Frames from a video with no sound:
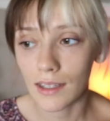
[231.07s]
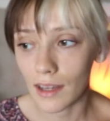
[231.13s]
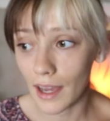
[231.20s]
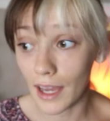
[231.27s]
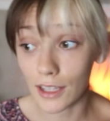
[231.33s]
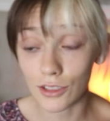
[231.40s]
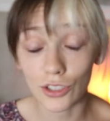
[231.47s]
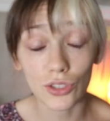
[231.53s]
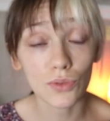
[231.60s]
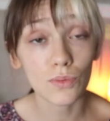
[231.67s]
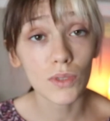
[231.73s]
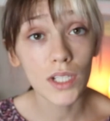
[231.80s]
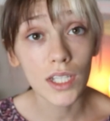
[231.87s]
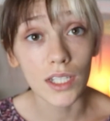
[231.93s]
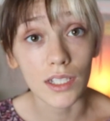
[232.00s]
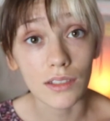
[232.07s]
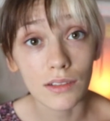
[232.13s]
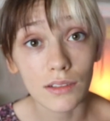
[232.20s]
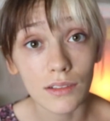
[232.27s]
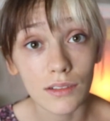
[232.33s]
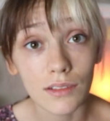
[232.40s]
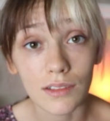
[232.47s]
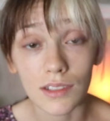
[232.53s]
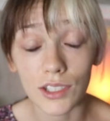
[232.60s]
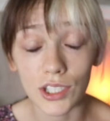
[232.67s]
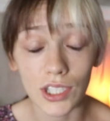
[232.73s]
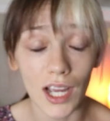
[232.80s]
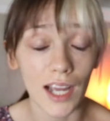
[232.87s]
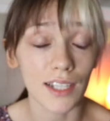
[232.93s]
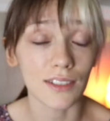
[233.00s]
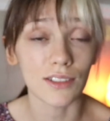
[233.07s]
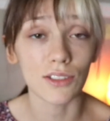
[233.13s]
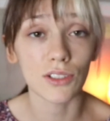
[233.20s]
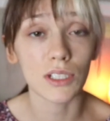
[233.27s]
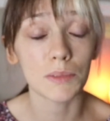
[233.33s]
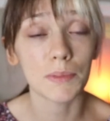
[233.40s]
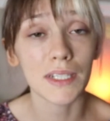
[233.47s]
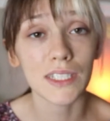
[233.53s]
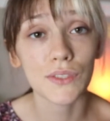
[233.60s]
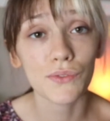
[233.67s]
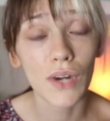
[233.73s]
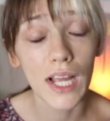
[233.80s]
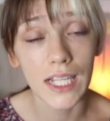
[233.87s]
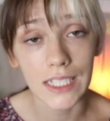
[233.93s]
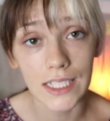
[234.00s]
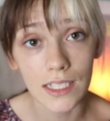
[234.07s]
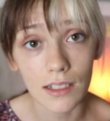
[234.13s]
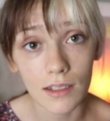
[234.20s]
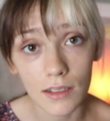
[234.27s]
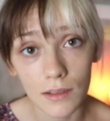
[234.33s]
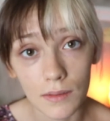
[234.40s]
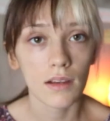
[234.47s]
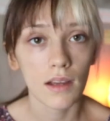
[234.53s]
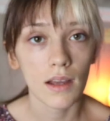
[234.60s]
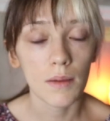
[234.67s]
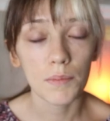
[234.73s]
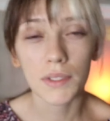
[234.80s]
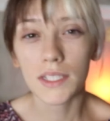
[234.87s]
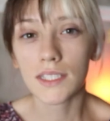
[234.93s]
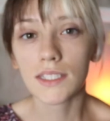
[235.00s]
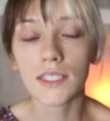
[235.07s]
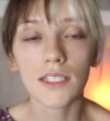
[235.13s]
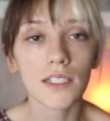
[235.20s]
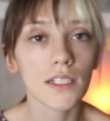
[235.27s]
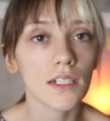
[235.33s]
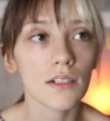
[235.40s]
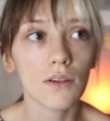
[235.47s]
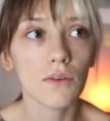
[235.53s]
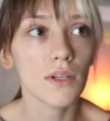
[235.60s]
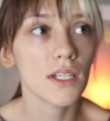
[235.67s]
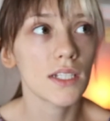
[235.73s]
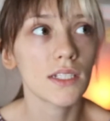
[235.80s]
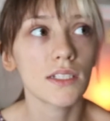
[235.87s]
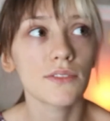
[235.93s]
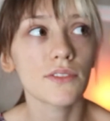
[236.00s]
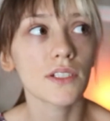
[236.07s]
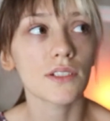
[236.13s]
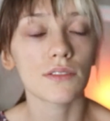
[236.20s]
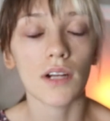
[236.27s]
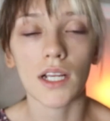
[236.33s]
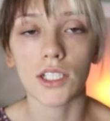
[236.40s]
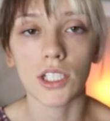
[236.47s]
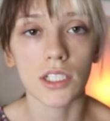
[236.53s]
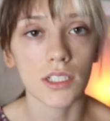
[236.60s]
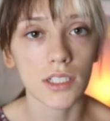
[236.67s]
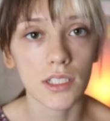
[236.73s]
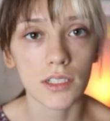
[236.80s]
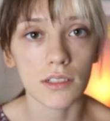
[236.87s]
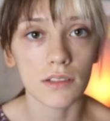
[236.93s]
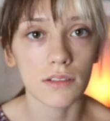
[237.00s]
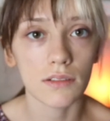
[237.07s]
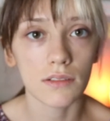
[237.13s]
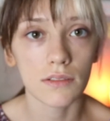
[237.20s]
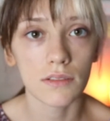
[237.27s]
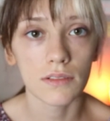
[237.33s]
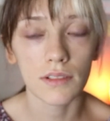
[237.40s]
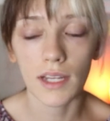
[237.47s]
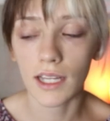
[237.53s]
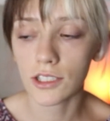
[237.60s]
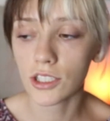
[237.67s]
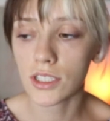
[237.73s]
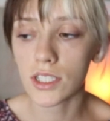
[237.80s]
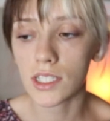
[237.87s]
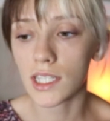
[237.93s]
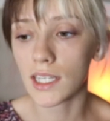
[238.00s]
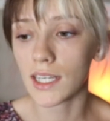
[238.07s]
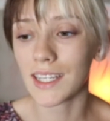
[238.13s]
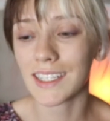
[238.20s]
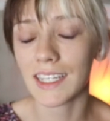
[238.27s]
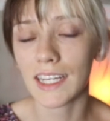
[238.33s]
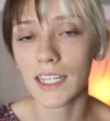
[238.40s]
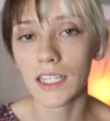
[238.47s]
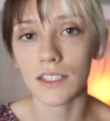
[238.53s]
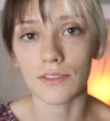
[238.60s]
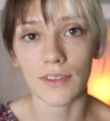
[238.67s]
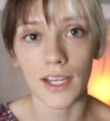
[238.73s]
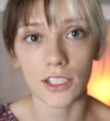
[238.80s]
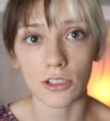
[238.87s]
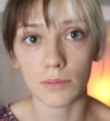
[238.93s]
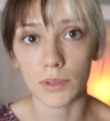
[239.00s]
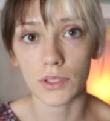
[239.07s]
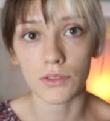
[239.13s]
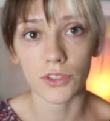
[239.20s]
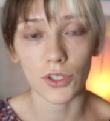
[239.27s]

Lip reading: as you would a child or your best friend. But this can go in a different direction too, not just looking at negative attributes or